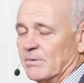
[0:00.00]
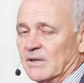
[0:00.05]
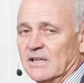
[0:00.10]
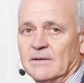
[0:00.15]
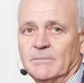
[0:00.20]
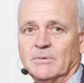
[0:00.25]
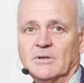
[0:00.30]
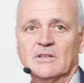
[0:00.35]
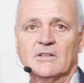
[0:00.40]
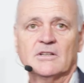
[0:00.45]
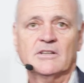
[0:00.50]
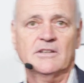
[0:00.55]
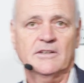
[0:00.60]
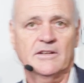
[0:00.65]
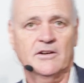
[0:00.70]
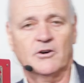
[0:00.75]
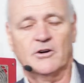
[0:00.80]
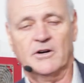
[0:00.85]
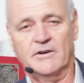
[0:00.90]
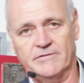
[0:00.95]
label
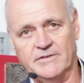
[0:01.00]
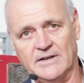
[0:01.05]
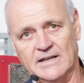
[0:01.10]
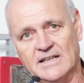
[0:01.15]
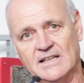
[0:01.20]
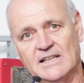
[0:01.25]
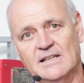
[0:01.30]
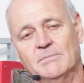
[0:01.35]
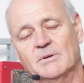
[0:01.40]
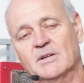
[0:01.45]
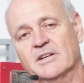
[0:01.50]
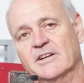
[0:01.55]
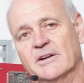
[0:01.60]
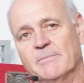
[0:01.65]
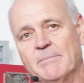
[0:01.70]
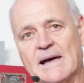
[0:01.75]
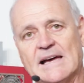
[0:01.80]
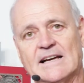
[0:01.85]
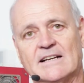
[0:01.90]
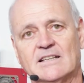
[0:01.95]
or a front label and a
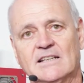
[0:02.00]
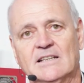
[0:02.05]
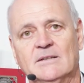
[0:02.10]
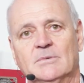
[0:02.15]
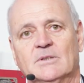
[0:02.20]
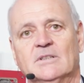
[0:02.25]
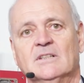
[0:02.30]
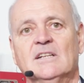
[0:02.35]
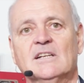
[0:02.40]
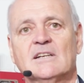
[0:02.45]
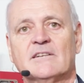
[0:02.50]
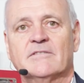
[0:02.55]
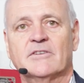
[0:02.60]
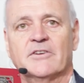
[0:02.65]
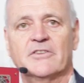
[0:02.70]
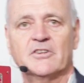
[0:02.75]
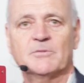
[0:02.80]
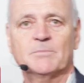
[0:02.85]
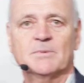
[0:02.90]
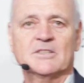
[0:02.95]
back label for
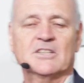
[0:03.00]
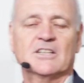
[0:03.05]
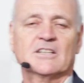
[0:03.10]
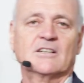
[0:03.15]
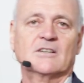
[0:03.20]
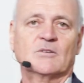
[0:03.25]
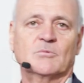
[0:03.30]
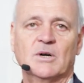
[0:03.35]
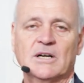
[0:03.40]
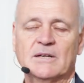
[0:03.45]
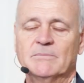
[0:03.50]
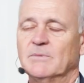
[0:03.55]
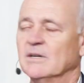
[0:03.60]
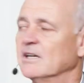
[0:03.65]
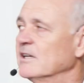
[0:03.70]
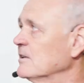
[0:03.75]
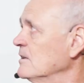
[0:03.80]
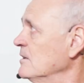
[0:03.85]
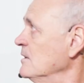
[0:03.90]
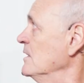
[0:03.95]
this particular wine
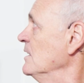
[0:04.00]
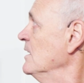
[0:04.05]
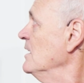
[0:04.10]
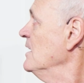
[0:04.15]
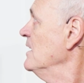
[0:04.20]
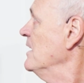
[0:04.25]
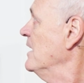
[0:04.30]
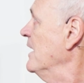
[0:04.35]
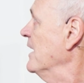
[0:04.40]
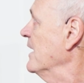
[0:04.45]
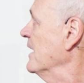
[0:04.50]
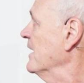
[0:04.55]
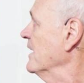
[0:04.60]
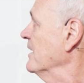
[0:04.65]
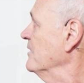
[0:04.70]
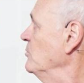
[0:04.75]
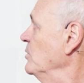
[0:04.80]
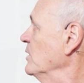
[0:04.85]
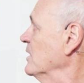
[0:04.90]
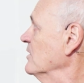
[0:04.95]
bottle.
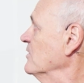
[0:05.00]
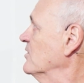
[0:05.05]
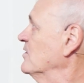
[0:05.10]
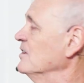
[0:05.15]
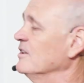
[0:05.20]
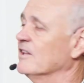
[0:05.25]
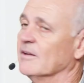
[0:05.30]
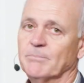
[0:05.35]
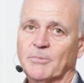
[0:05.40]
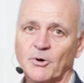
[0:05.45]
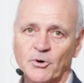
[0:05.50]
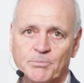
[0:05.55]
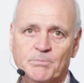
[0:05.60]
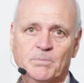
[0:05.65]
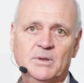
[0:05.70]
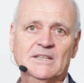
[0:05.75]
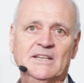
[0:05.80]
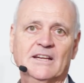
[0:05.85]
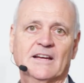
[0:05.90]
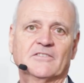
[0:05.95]
And we can see that both
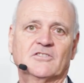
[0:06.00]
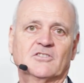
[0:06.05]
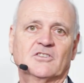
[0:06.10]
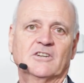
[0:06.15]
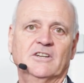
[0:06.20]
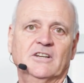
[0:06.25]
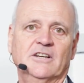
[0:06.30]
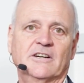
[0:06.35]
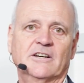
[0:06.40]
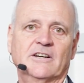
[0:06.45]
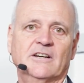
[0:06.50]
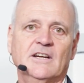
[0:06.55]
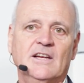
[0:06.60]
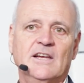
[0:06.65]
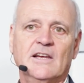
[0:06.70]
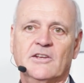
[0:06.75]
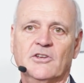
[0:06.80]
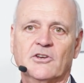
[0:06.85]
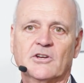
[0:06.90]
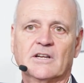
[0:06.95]
PDFs are here.
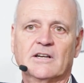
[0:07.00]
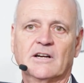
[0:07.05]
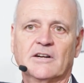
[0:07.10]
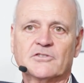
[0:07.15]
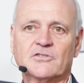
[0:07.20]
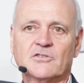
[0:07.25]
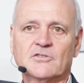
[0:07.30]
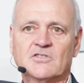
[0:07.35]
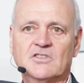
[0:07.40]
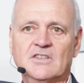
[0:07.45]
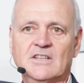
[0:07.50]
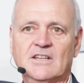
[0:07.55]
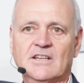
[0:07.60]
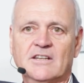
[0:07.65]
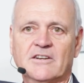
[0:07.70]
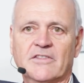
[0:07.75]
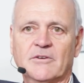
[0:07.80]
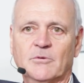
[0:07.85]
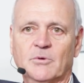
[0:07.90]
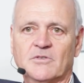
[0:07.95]
You can also see
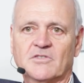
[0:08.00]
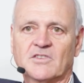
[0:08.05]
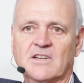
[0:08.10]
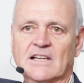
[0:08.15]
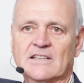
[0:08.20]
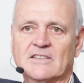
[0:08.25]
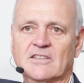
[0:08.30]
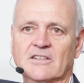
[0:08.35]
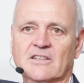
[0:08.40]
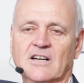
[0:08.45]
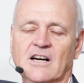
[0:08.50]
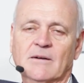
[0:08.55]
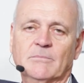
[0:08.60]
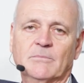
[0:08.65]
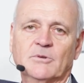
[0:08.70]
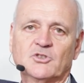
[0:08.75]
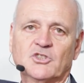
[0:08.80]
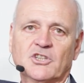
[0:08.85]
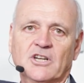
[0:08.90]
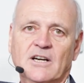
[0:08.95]
here that we've selected
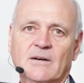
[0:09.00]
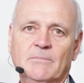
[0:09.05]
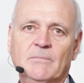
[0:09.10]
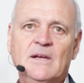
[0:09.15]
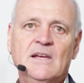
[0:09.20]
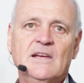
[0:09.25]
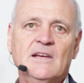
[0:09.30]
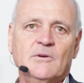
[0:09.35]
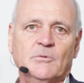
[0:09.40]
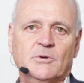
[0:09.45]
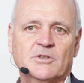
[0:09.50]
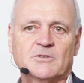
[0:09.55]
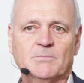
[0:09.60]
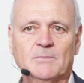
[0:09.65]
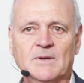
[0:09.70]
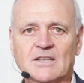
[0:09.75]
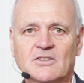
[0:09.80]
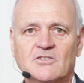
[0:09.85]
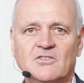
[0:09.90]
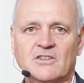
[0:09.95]
combo job, which
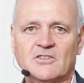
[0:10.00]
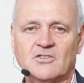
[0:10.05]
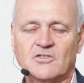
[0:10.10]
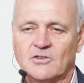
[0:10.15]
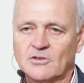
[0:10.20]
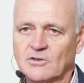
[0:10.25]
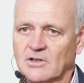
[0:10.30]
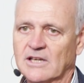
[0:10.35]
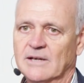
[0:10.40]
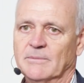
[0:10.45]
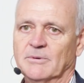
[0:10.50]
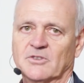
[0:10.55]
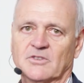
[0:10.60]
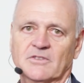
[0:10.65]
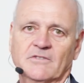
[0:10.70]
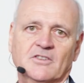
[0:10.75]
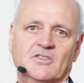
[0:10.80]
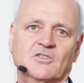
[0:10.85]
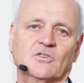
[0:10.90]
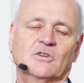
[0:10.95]
means there's two labels.
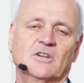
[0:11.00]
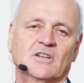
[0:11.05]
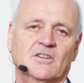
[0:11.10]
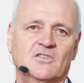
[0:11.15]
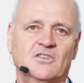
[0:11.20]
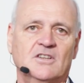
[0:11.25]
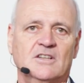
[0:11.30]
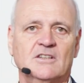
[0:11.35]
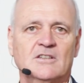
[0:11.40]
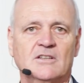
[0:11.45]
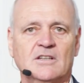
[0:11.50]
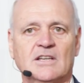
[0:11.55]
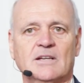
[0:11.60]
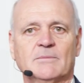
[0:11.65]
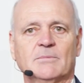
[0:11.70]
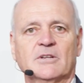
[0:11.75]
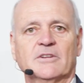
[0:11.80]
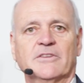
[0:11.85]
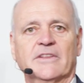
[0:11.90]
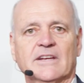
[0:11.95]
If it's only a single
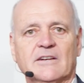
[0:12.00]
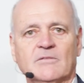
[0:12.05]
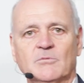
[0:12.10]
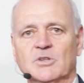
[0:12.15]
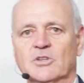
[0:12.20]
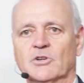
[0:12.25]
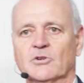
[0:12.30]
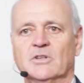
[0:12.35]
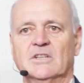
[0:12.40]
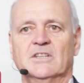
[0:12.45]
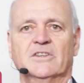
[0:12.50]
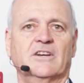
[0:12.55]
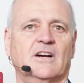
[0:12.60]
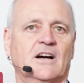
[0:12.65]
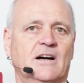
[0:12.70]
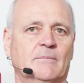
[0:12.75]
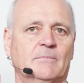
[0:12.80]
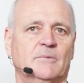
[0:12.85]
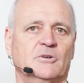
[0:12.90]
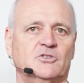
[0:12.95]
label, then we don't need the
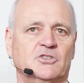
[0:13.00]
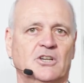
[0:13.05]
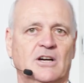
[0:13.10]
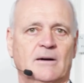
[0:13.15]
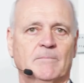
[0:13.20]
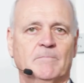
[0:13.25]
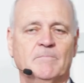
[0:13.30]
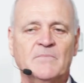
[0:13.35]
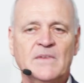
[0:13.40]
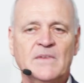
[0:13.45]
combo job.